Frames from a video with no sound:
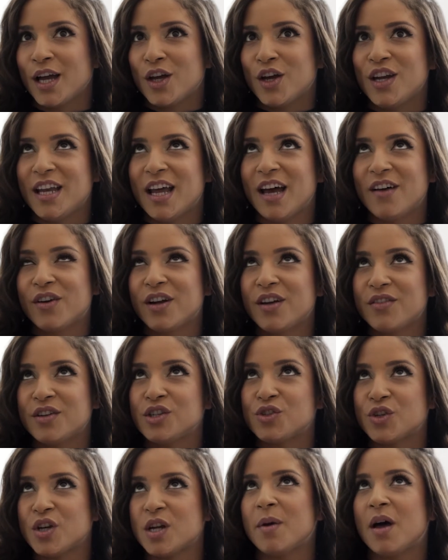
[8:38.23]
could never even
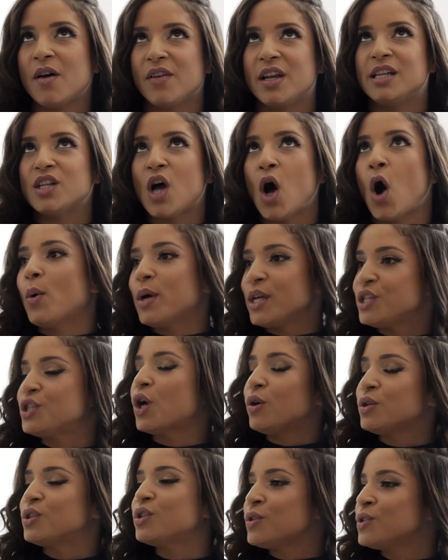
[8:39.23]
dream of, and it's always
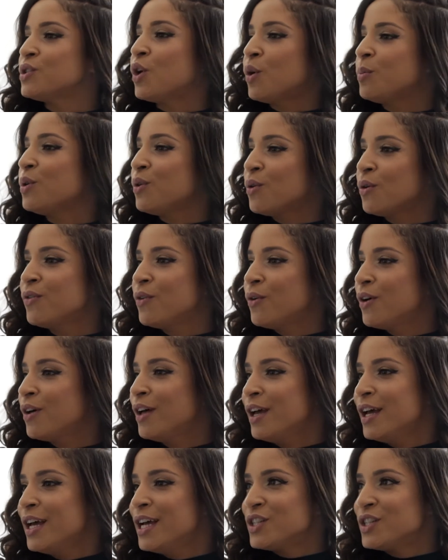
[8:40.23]
so, so, so beautiful.